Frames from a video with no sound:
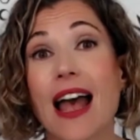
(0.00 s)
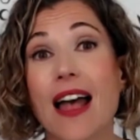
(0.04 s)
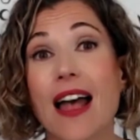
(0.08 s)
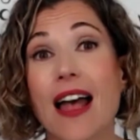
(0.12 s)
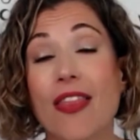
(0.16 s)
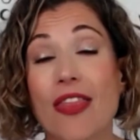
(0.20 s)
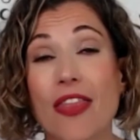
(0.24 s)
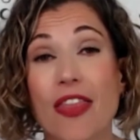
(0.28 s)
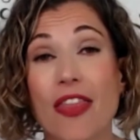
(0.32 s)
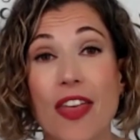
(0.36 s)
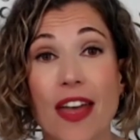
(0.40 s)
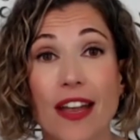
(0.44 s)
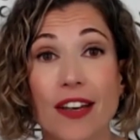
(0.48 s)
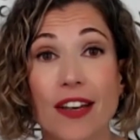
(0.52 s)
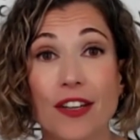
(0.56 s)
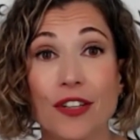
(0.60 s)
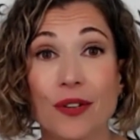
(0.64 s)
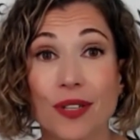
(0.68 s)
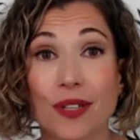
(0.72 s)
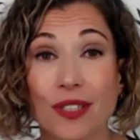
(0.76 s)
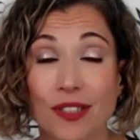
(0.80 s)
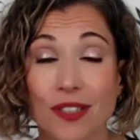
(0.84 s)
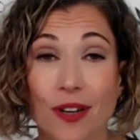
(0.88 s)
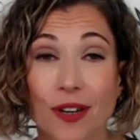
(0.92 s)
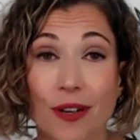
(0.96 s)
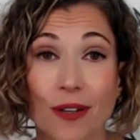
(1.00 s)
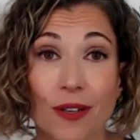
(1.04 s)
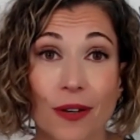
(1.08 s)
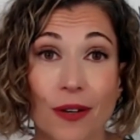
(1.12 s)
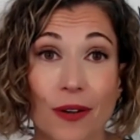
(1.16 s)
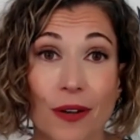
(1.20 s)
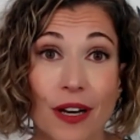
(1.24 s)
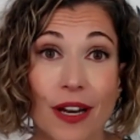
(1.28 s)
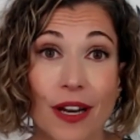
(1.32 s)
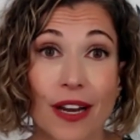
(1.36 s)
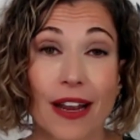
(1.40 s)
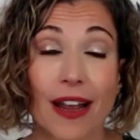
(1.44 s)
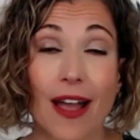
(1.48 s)
And then you can start
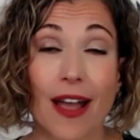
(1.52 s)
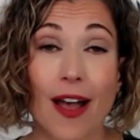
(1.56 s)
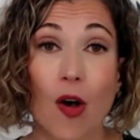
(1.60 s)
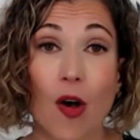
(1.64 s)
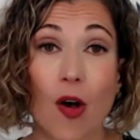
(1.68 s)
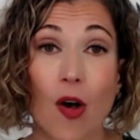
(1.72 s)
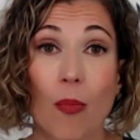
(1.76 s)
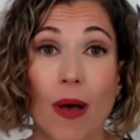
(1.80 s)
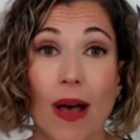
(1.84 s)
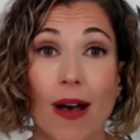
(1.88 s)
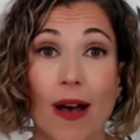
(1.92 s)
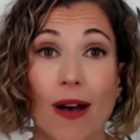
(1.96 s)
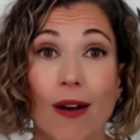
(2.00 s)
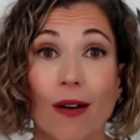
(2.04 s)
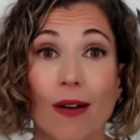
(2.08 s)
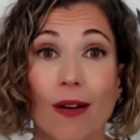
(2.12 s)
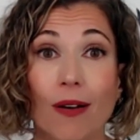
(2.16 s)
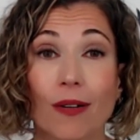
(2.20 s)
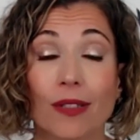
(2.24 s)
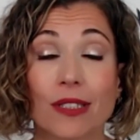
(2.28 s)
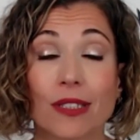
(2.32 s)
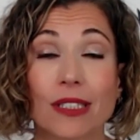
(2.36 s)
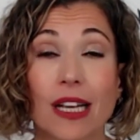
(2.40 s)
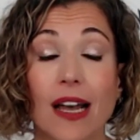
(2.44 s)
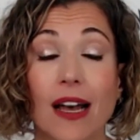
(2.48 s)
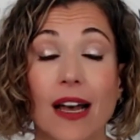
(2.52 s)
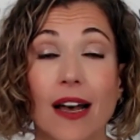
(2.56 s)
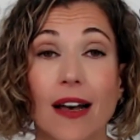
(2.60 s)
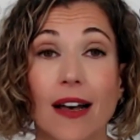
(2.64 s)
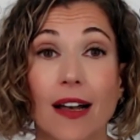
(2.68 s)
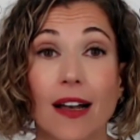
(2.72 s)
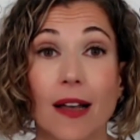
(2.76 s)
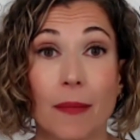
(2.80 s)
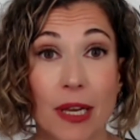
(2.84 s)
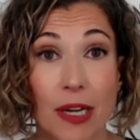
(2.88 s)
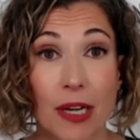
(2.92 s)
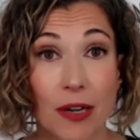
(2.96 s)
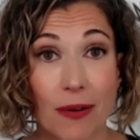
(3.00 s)
learning about
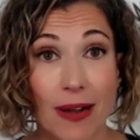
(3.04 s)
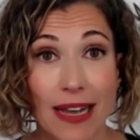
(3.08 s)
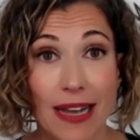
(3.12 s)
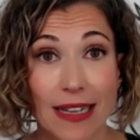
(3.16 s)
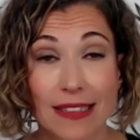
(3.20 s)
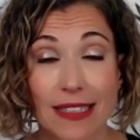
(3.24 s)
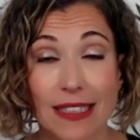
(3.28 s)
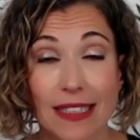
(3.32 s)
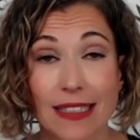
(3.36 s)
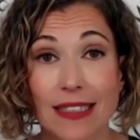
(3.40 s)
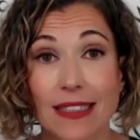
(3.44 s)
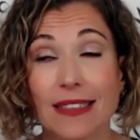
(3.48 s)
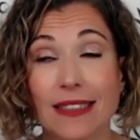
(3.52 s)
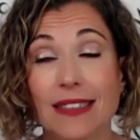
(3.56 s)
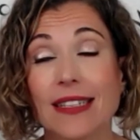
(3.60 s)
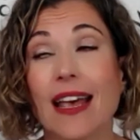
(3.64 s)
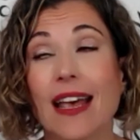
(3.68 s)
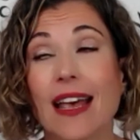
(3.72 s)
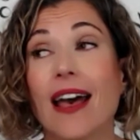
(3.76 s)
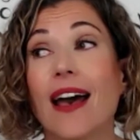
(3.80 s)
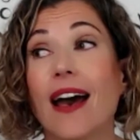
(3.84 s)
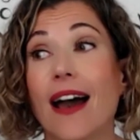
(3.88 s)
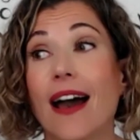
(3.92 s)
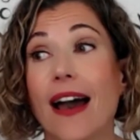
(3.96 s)
uh, amino acids.